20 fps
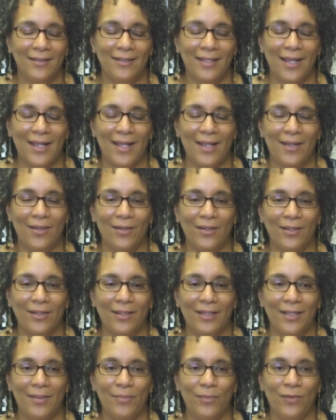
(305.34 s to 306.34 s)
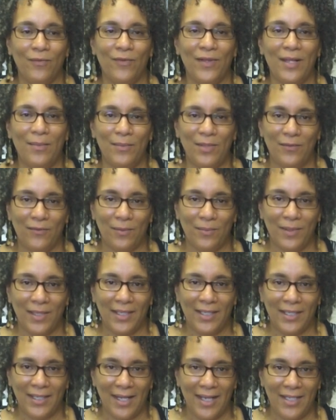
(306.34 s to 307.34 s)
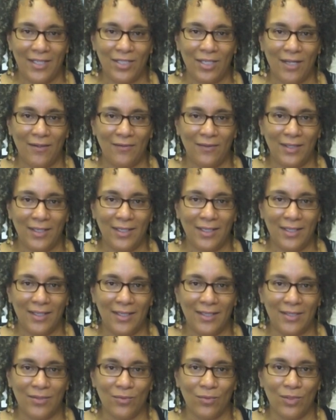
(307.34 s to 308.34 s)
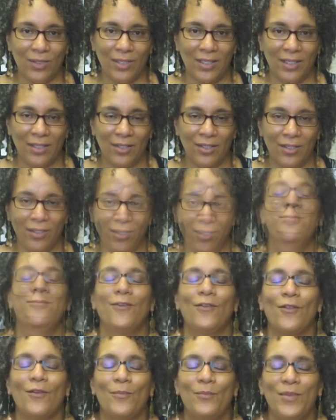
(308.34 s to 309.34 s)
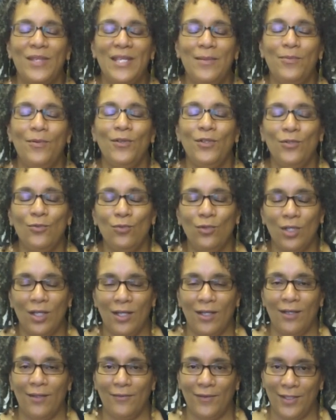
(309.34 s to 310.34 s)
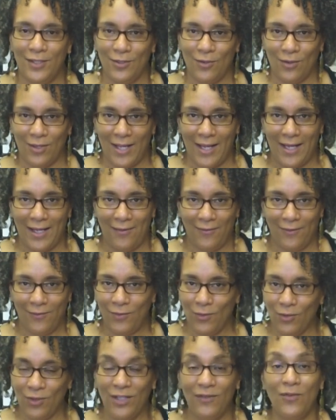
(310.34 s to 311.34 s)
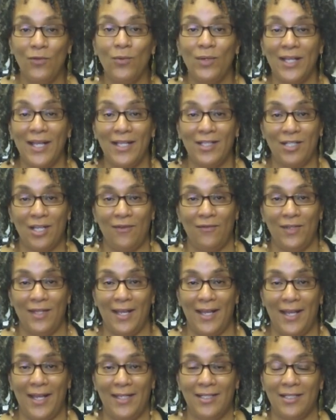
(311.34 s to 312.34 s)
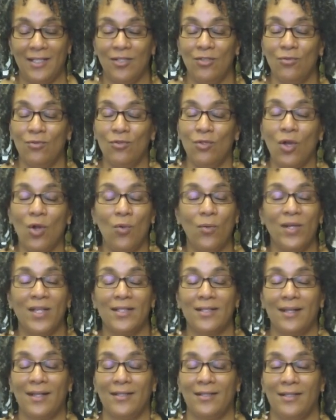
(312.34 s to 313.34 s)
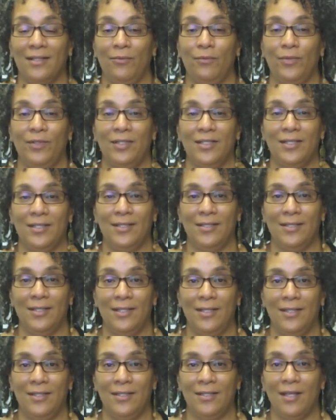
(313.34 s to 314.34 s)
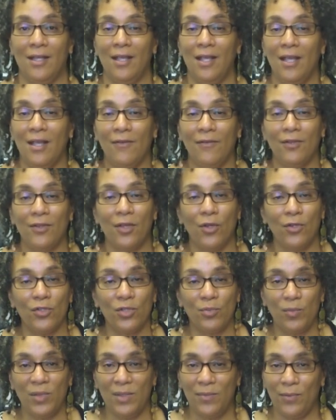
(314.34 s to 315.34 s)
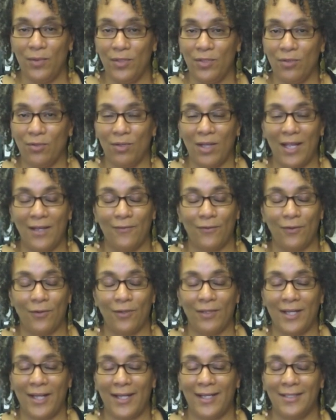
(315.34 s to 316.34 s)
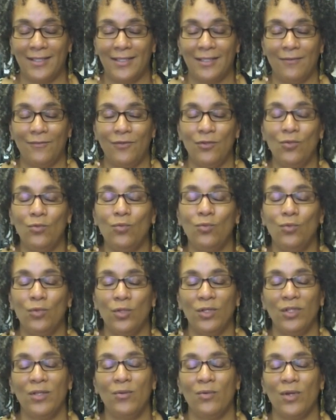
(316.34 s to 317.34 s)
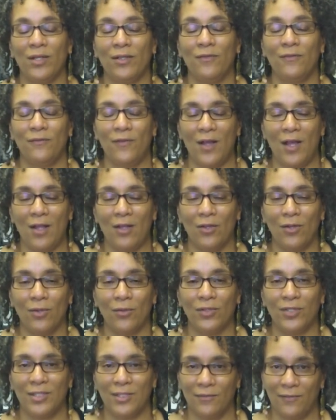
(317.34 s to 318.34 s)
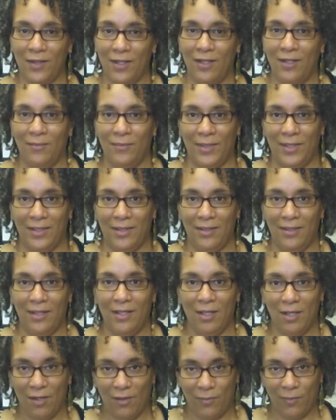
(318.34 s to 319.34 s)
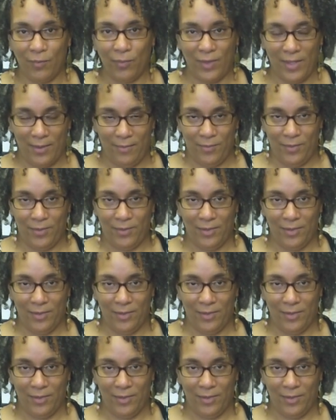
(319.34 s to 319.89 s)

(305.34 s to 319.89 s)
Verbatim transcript: that can prevent me from getting HIV is really a good thing. For the people you love in your life, if you're living with HIV/AIDS and you know what it's like to live with this disease, for those people in your life who are negative, you really want to follow the development of PrEP,